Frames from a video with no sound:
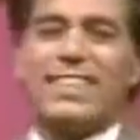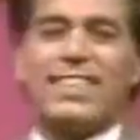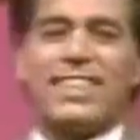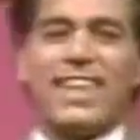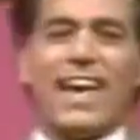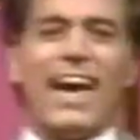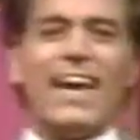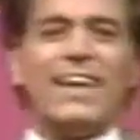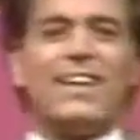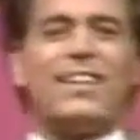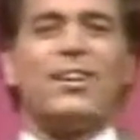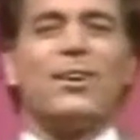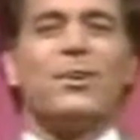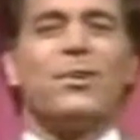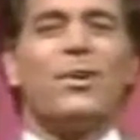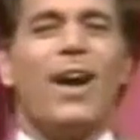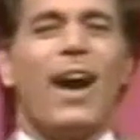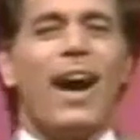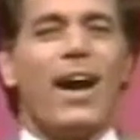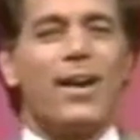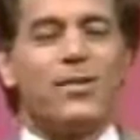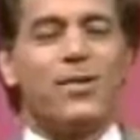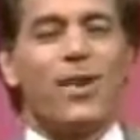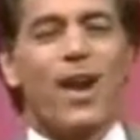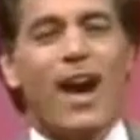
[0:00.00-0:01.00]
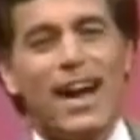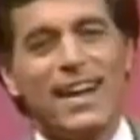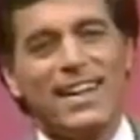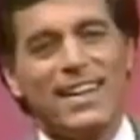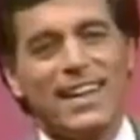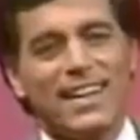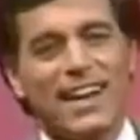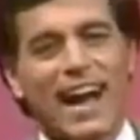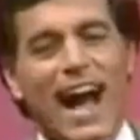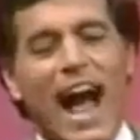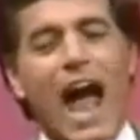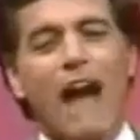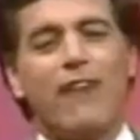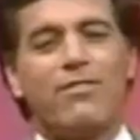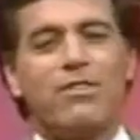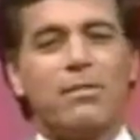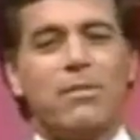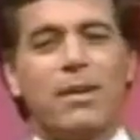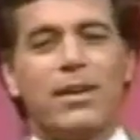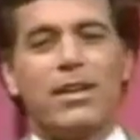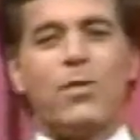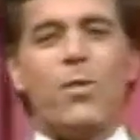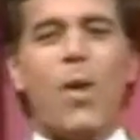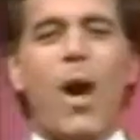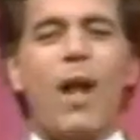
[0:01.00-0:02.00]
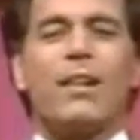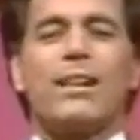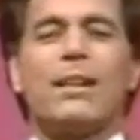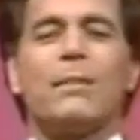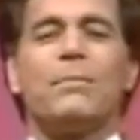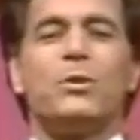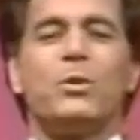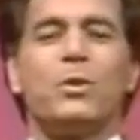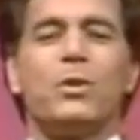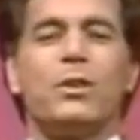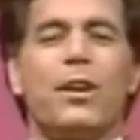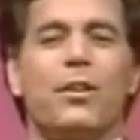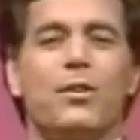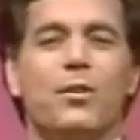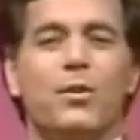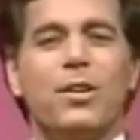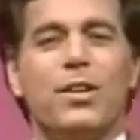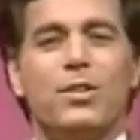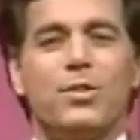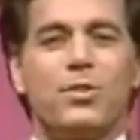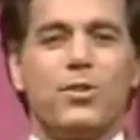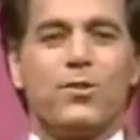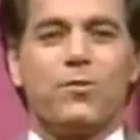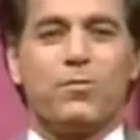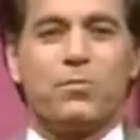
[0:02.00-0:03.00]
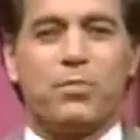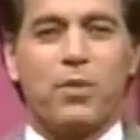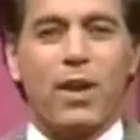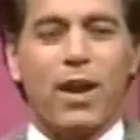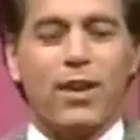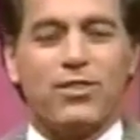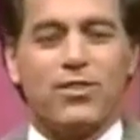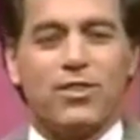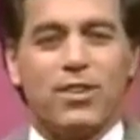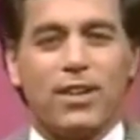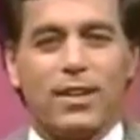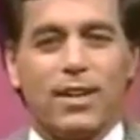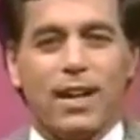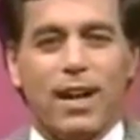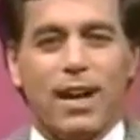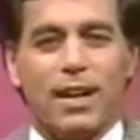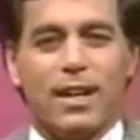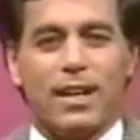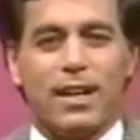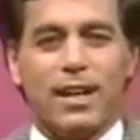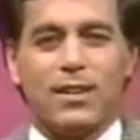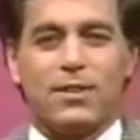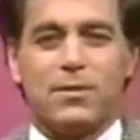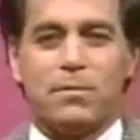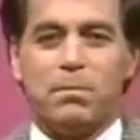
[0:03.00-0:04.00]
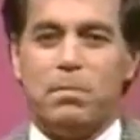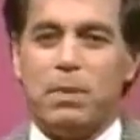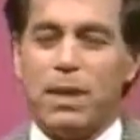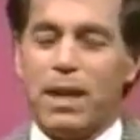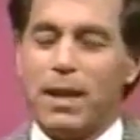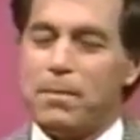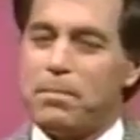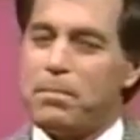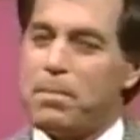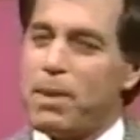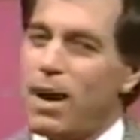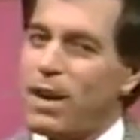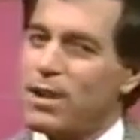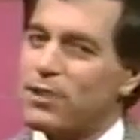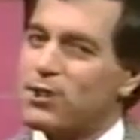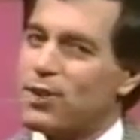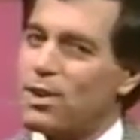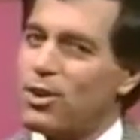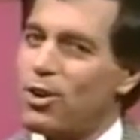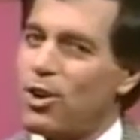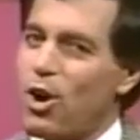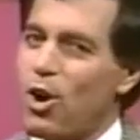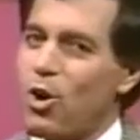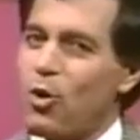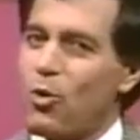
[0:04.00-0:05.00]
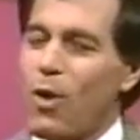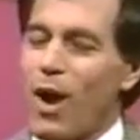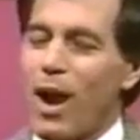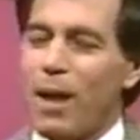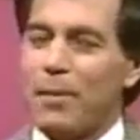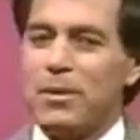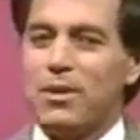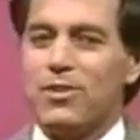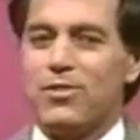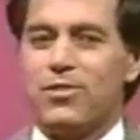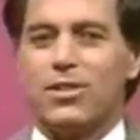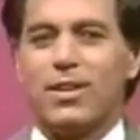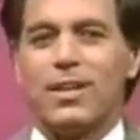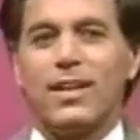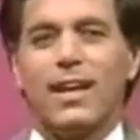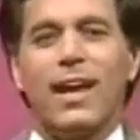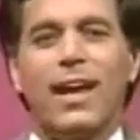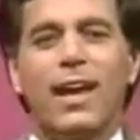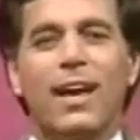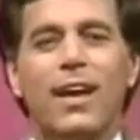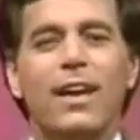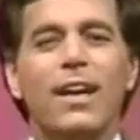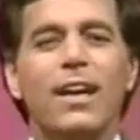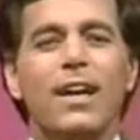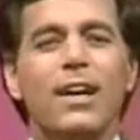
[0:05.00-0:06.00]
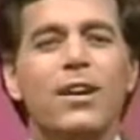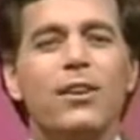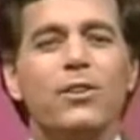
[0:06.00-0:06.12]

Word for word: thank you, Rod Roddy, and hi, everybody. Welcome to another edition of Press Your Luck. It's big bucks and no whammies today.